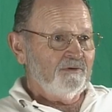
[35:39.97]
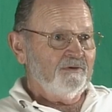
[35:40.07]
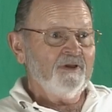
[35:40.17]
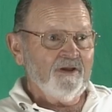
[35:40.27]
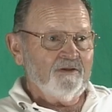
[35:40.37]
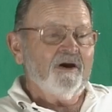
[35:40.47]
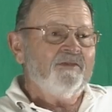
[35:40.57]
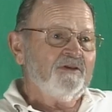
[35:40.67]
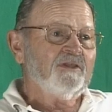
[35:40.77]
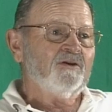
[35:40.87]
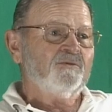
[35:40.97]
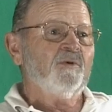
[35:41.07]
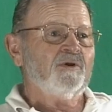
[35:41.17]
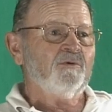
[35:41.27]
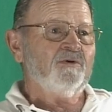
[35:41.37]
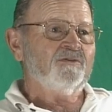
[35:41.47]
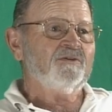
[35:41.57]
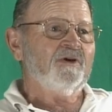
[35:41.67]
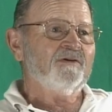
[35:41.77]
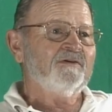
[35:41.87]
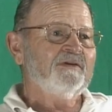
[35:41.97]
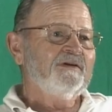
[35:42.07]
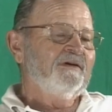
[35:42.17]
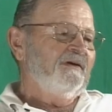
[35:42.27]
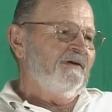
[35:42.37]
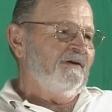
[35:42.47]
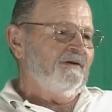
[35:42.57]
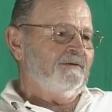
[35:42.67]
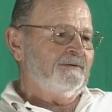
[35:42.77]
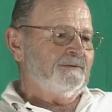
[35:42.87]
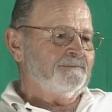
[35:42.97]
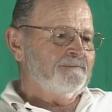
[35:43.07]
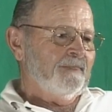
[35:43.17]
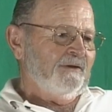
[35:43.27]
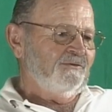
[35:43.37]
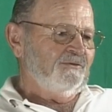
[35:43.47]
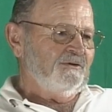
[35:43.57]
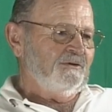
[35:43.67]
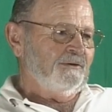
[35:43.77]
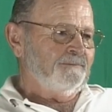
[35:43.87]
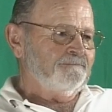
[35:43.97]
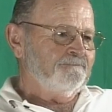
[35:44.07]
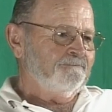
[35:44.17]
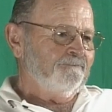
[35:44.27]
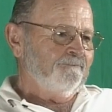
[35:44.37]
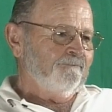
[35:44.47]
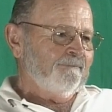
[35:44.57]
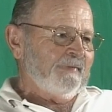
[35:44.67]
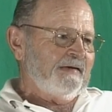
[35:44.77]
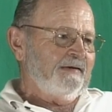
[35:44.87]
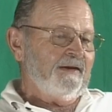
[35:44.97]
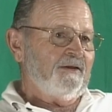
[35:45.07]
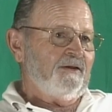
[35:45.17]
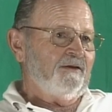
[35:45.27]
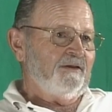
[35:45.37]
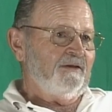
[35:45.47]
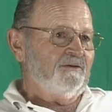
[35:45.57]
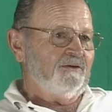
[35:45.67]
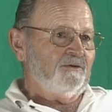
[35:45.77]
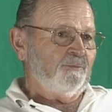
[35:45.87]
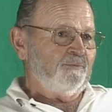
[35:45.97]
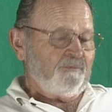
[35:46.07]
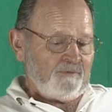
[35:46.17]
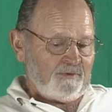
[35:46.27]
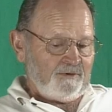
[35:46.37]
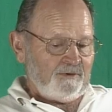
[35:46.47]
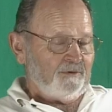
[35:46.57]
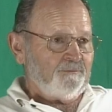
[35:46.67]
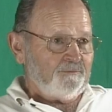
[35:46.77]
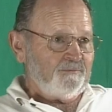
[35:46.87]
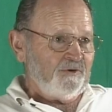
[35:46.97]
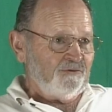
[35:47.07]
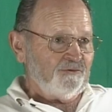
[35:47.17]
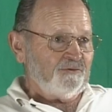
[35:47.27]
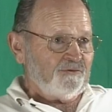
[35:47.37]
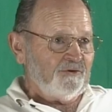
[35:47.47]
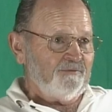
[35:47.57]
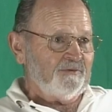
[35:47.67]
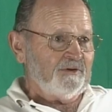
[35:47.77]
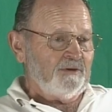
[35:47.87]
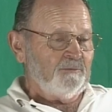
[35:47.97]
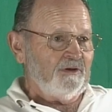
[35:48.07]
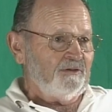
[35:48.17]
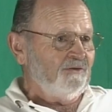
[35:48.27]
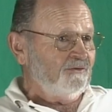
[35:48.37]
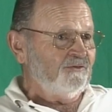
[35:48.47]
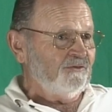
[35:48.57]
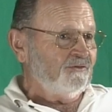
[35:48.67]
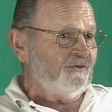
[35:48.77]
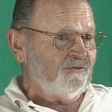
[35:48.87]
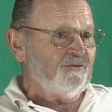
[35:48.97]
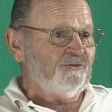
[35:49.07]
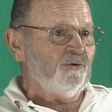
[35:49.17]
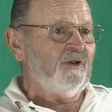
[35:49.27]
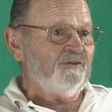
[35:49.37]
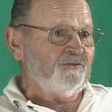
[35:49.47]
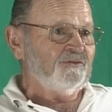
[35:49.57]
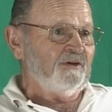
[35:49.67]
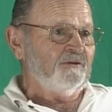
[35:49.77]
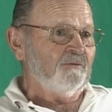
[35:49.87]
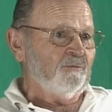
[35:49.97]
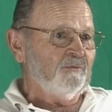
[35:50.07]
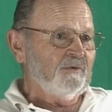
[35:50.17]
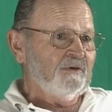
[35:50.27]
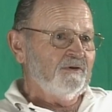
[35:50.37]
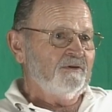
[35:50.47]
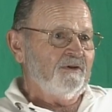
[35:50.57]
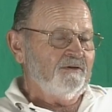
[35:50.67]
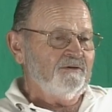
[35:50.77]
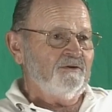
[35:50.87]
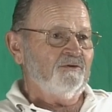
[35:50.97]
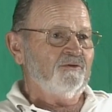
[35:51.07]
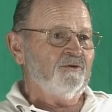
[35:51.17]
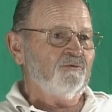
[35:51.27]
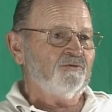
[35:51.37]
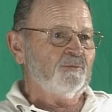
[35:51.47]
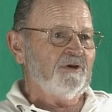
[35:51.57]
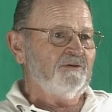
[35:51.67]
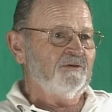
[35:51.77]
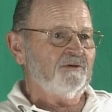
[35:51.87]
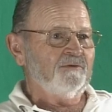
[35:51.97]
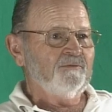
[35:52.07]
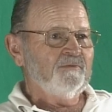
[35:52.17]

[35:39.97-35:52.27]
Yeah, I think that's what it was. Yeah, and. Uh, she uh, and, and they, the the uh, dishes and stuff that they make. They she says she still has a set of them that you know that was made there,